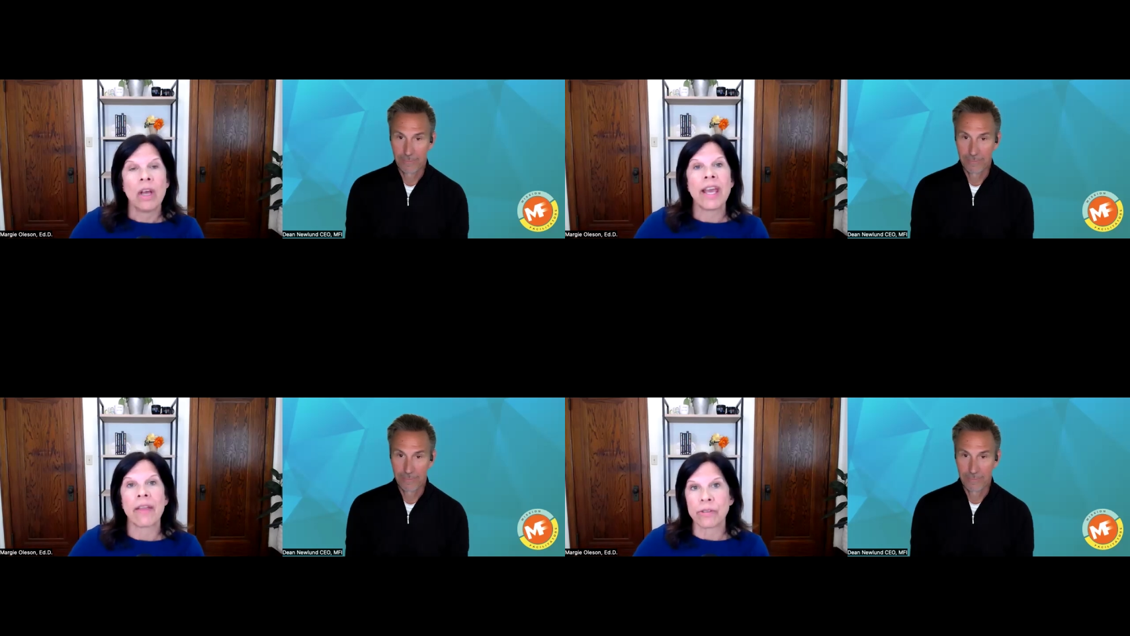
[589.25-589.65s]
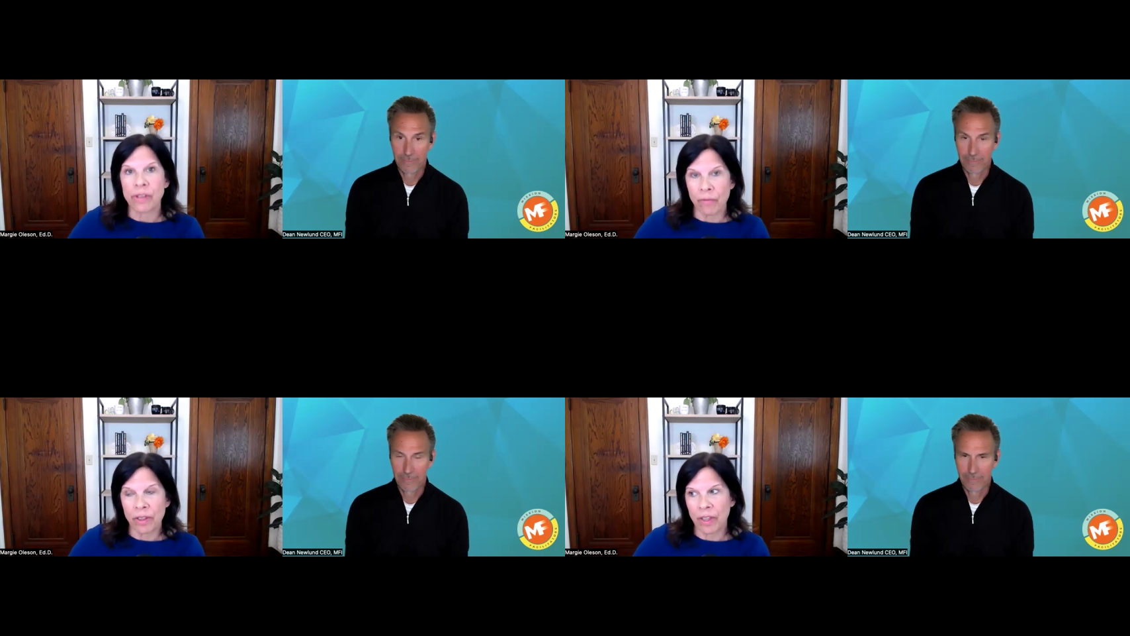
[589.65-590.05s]
Speaker 1: Yeah, there's
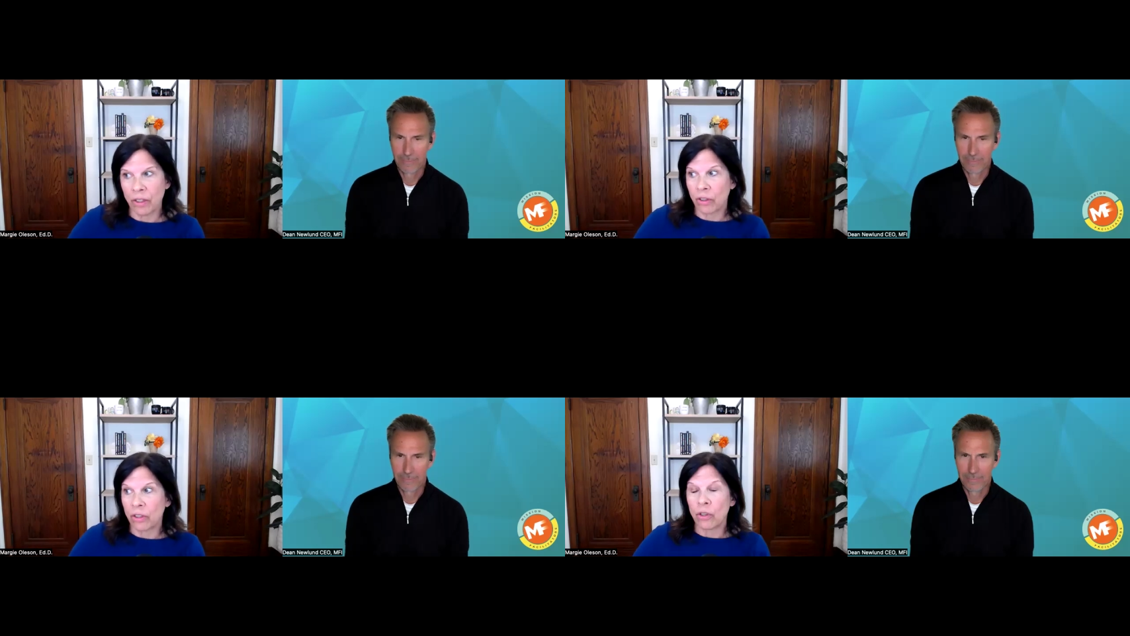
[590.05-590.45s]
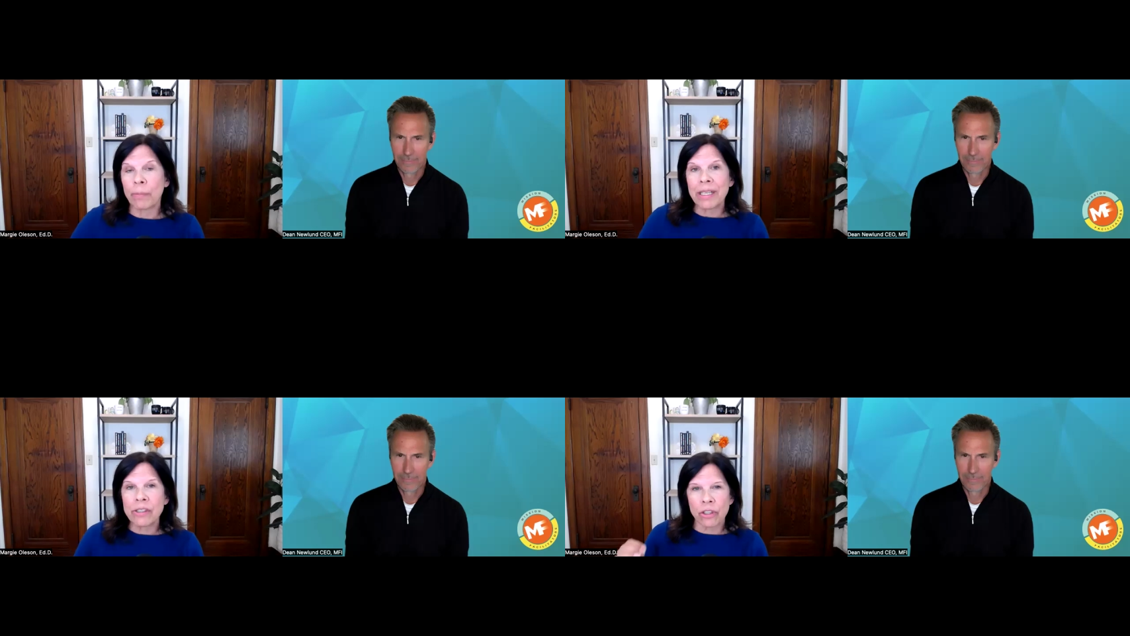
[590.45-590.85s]
everything you can do,
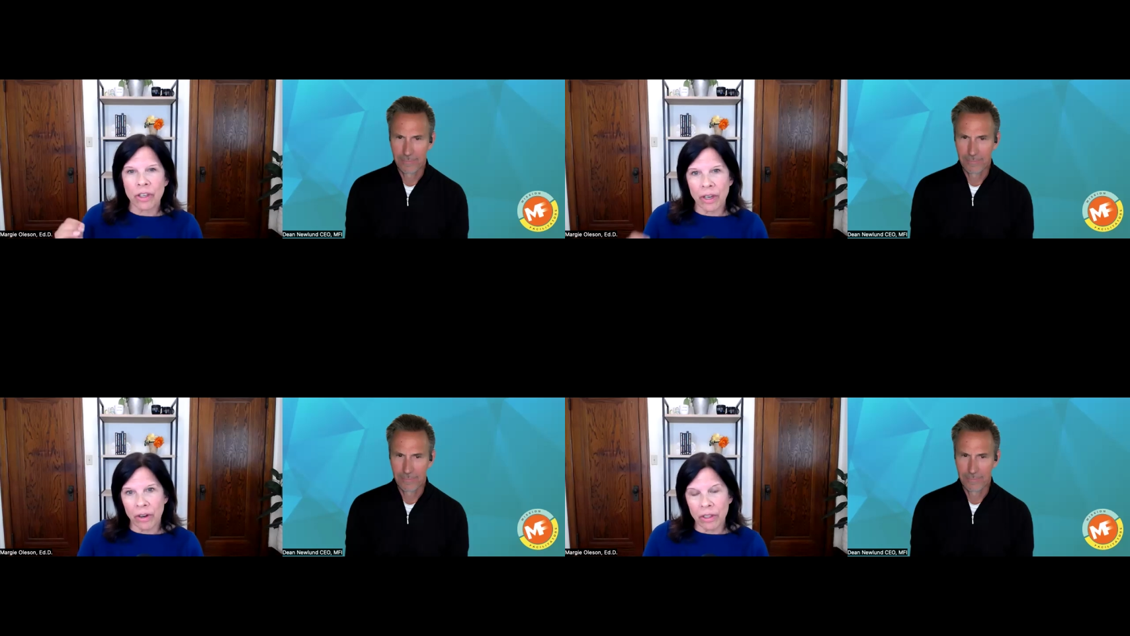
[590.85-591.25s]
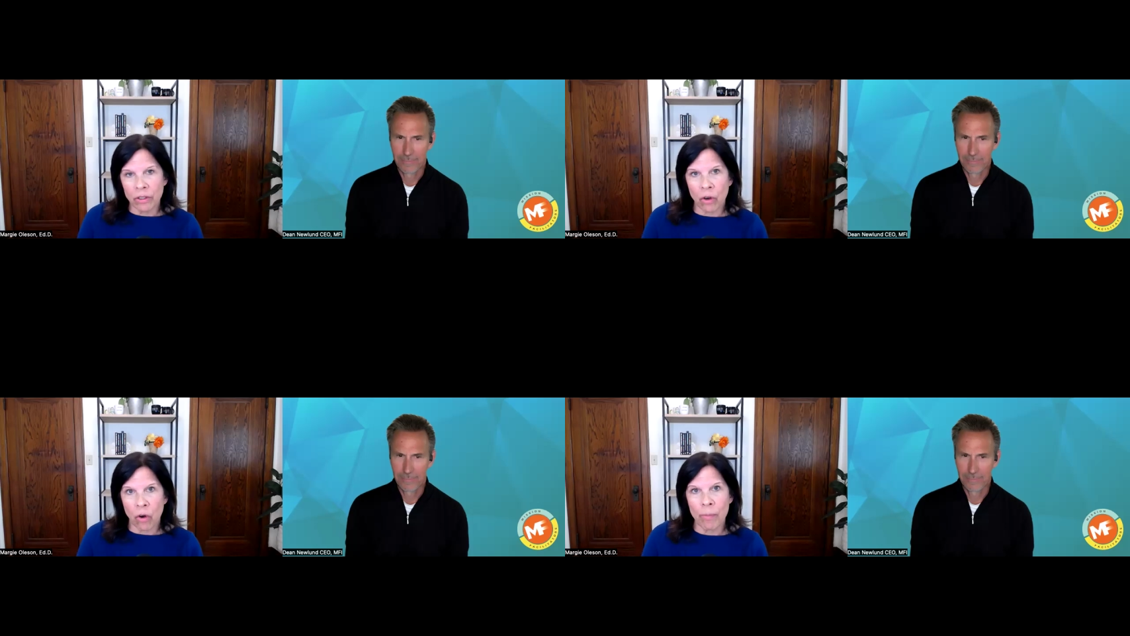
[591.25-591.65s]
but it's your canary in
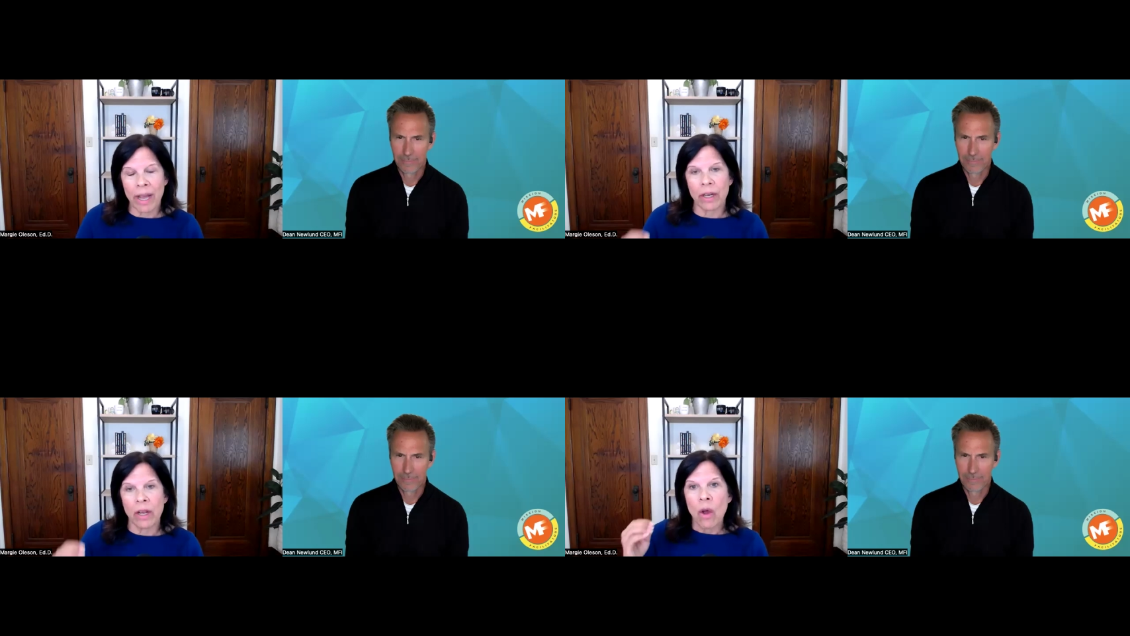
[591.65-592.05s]
your coal mine.